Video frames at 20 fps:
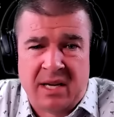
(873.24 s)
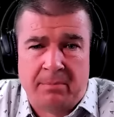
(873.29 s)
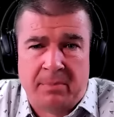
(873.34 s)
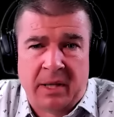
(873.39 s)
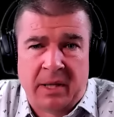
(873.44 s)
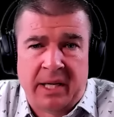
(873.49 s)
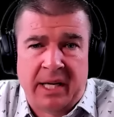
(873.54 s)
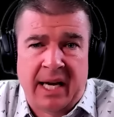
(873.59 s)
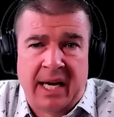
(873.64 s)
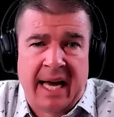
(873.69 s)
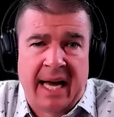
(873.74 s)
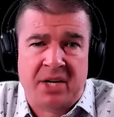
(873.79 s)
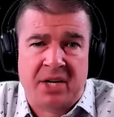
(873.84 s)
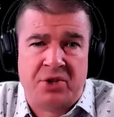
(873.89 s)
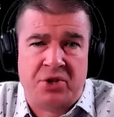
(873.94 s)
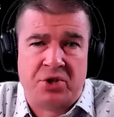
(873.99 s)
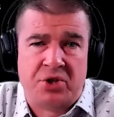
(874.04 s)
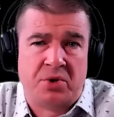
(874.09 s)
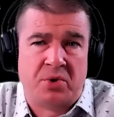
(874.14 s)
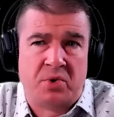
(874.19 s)
simply had
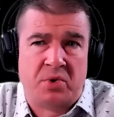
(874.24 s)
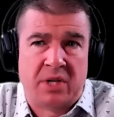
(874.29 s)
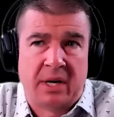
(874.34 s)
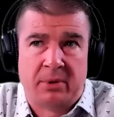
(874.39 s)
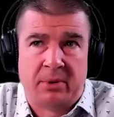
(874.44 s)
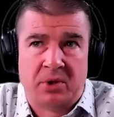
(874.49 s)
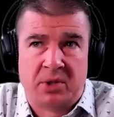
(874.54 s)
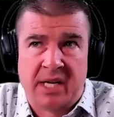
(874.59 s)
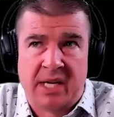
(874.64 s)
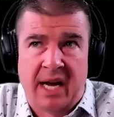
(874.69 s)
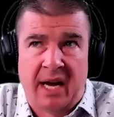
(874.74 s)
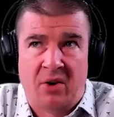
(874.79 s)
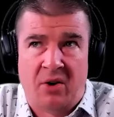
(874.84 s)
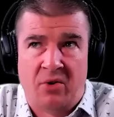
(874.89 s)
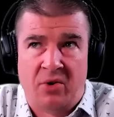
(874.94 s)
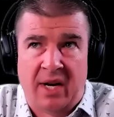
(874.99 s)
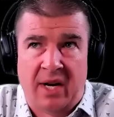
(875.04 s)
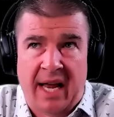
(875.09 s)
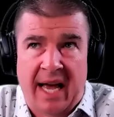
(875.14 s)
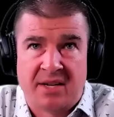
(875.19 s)
to double down
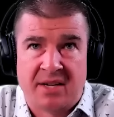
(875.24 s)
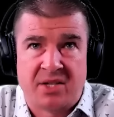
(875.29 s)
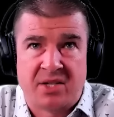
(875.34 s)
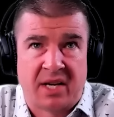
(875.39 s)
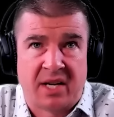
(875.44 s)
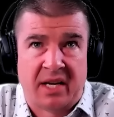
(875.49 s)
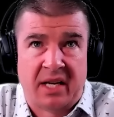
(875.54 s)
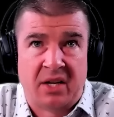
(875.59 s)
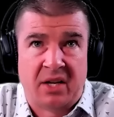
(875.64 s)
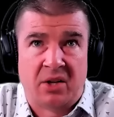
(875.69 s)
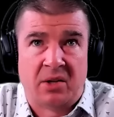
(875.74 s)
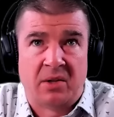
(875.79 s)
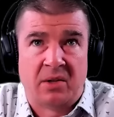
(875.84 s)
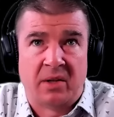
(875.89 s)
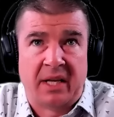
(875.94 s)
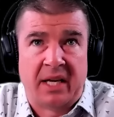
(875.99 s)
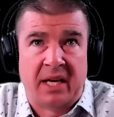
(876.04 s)
and ask Anil